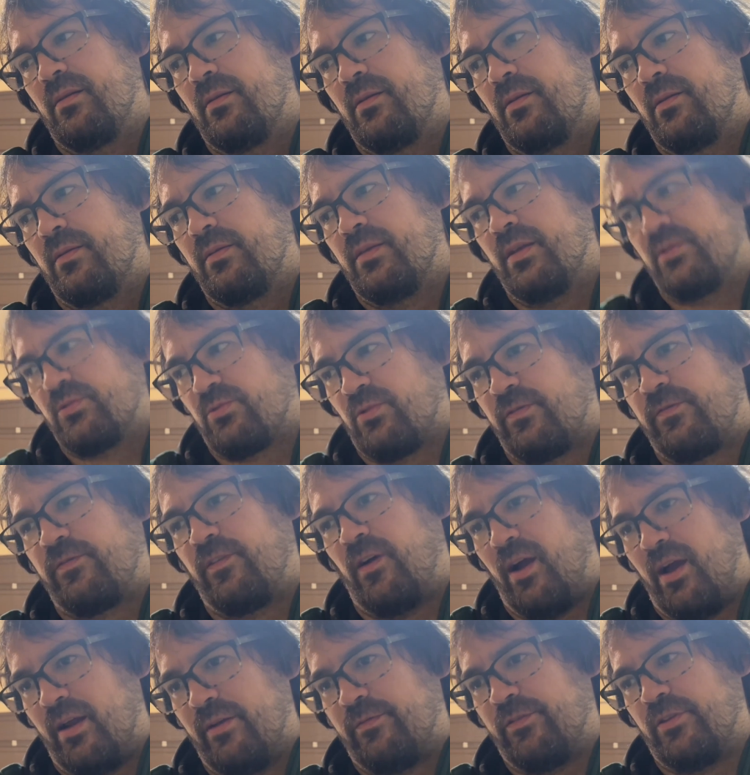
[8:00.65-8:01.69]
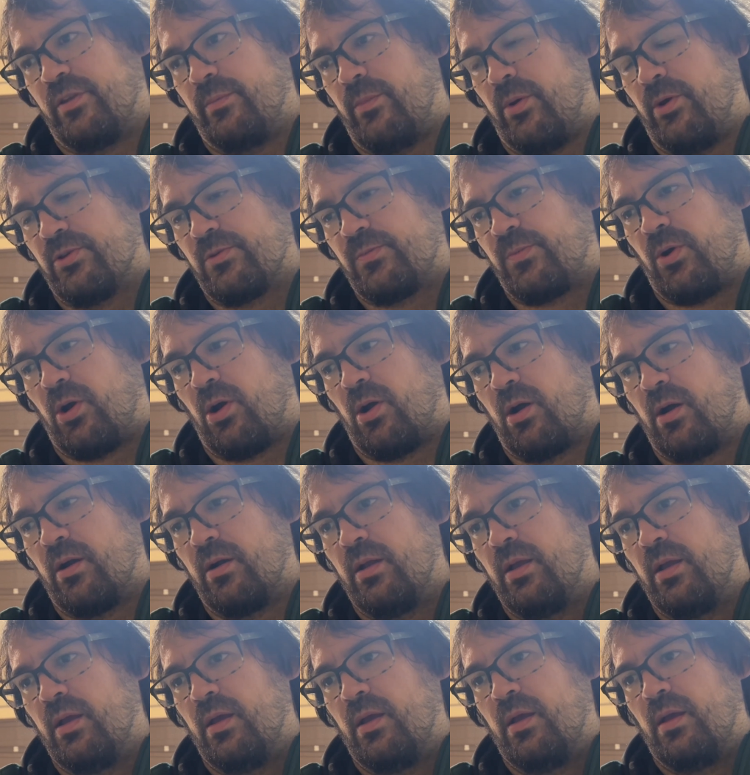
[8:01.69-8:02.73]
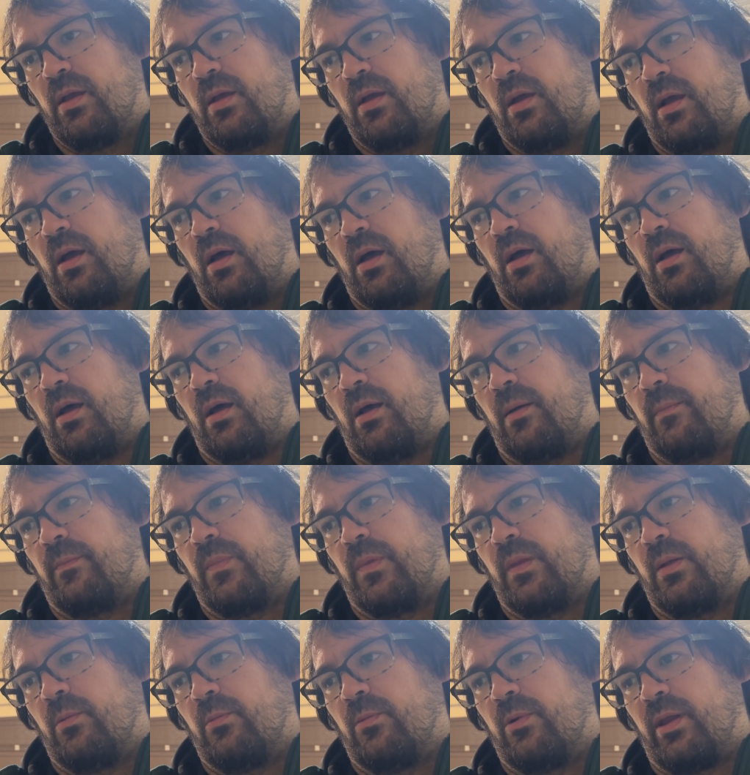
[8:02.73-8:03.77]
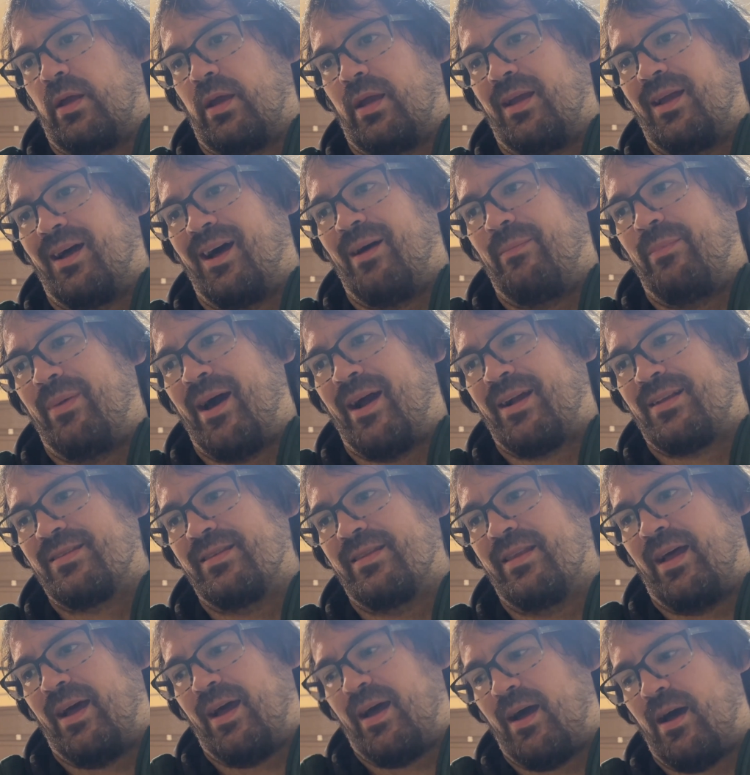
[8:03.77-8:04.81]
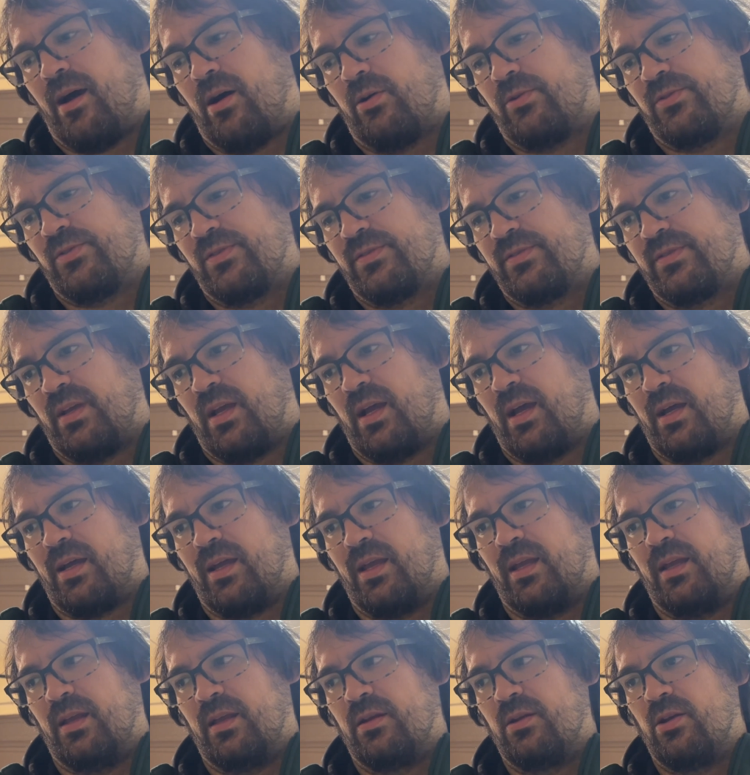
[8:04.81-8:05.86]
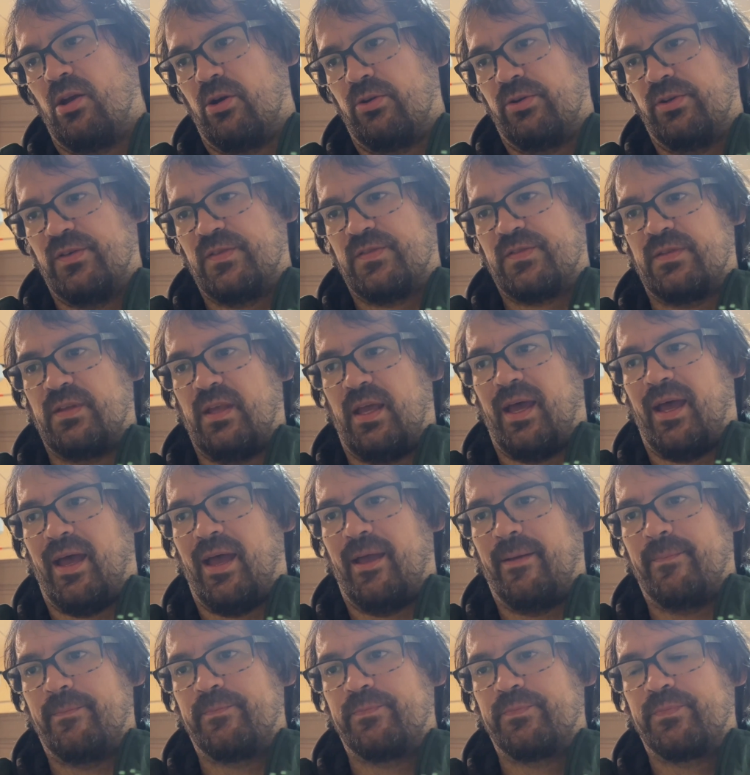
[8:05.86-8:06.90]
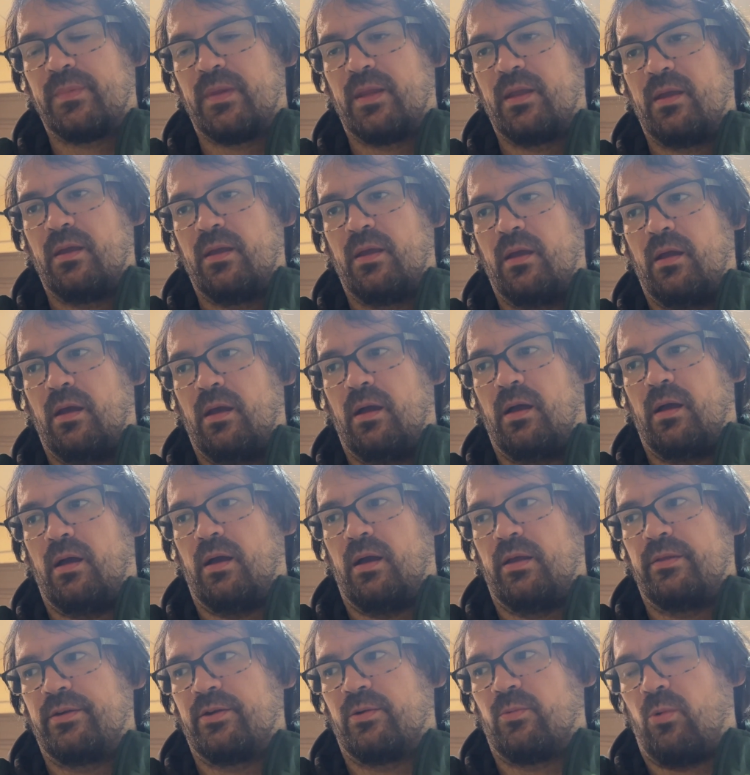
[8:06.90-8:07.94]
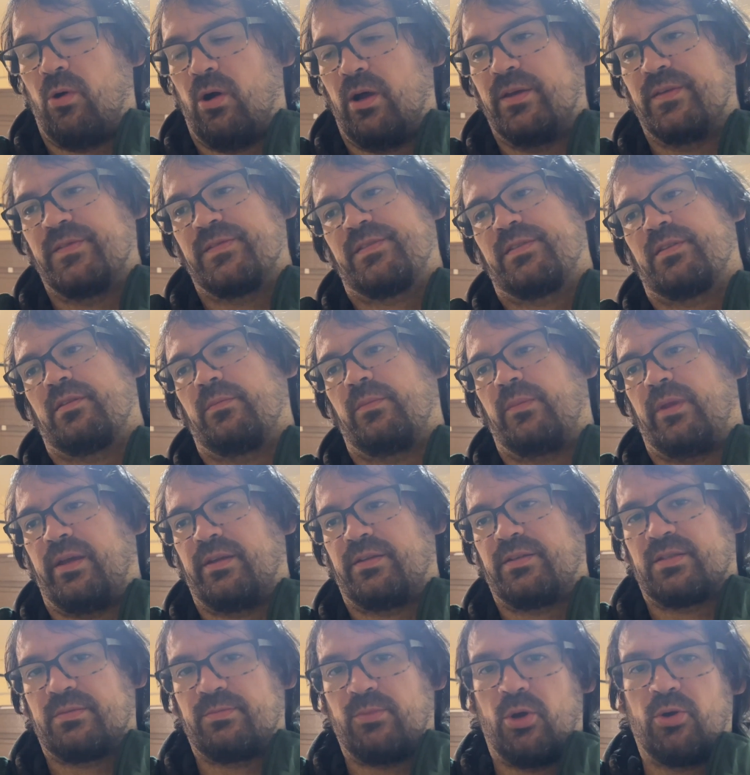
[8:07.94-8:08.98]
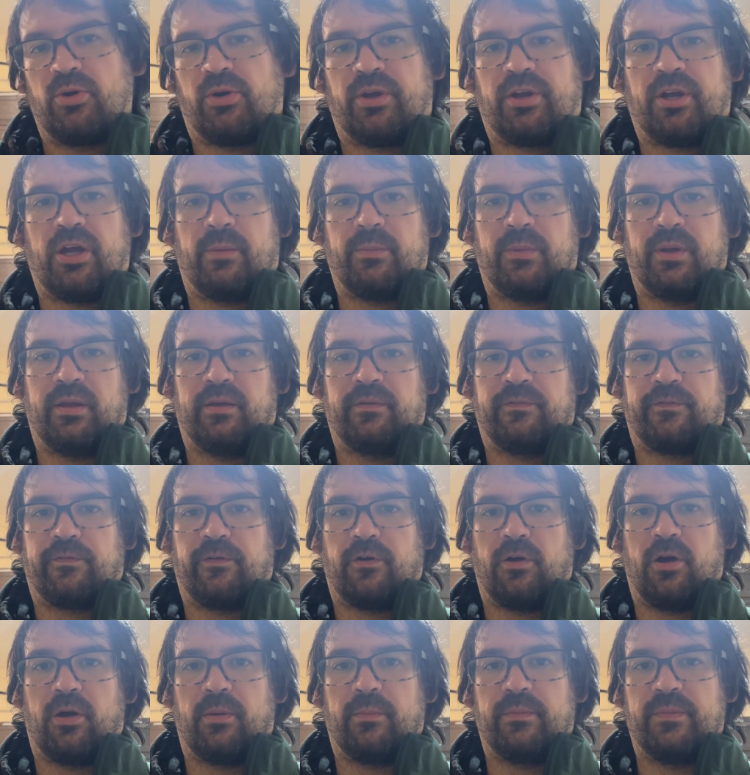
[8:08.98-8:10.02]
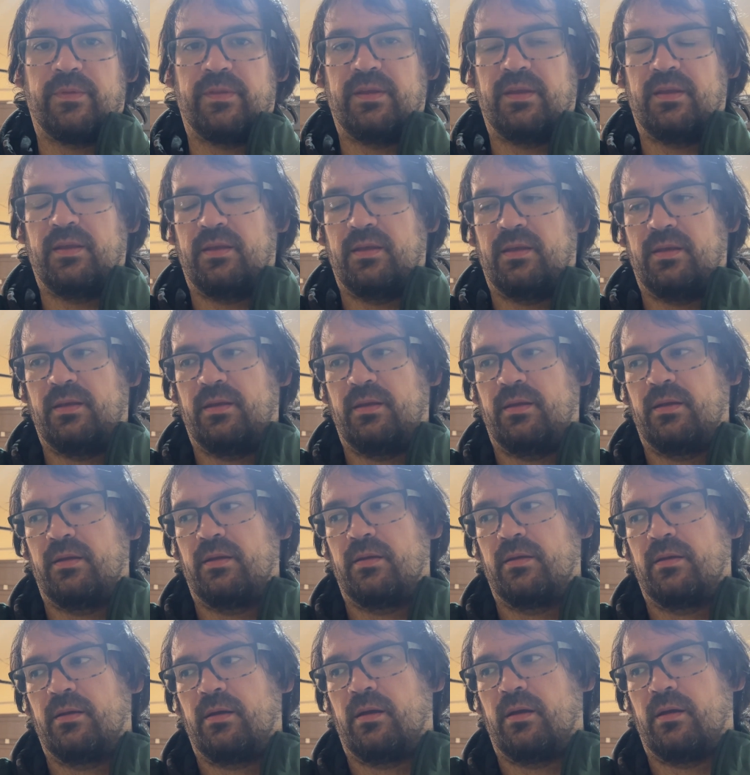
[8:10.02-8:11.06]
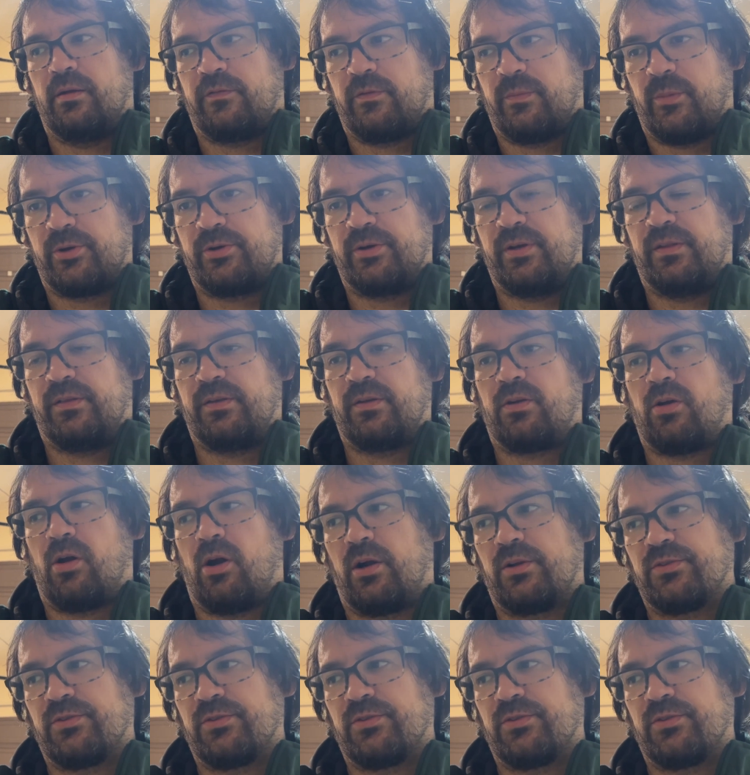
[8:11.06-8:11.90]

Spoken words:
Things were fine for the most part. When I got back to the house, I noticed that there was some smoke coming from from underneath the car.